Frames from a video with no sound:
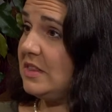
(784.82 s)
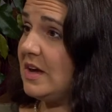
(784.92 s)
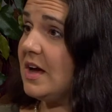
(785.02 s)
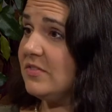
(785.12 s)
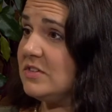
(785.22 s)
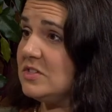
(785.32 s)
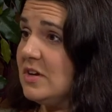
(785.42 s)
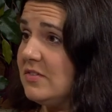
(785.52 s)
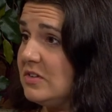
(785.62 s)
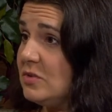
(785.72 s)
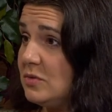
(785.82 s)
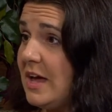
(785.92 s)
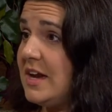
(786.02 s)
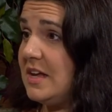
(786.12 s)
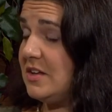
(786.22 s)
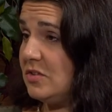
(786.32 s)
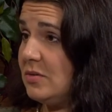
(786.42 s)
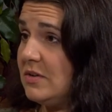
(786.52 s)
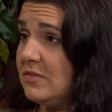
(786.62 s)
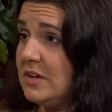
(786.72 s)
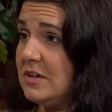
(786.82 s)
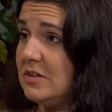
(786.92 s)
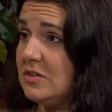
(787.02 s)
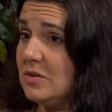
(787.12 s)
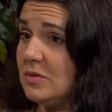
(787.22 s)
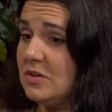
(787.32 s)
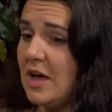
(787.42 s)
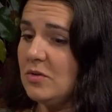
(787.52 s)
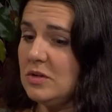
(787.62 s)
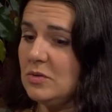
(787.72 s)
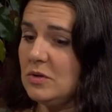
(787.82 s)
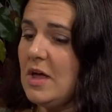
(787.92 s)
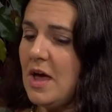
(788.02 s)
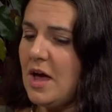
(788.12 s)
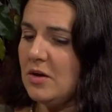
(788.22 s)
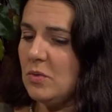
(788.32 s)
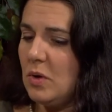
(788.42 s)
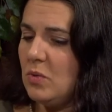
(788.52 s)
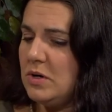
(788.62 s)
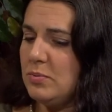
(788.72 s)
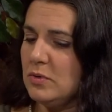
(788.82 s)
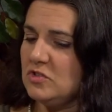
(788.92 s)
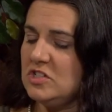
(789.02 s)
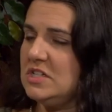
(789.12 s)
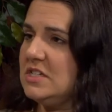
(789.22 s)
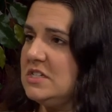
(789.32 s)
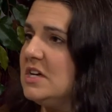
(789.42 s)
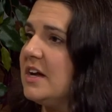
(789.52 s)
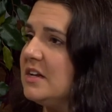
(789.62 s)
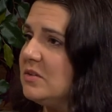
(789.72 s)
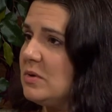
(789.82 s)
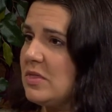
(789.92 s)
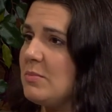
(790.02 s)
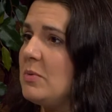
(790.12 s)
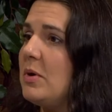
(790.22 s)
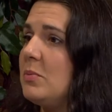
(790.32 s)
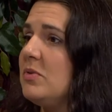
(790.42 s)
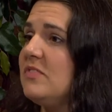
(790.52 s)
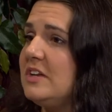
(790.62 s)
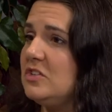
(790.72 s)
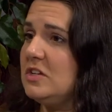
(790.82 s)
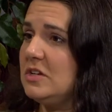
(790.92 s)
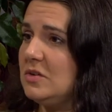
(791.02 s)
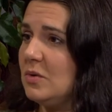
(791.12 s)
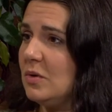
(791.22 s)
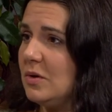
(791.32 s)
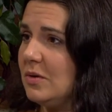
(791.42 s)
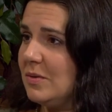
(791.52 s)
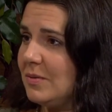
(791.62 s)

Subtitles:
the office, Travis, who's had a history of kidney stones, what approach do you take to talking with them about prevention or?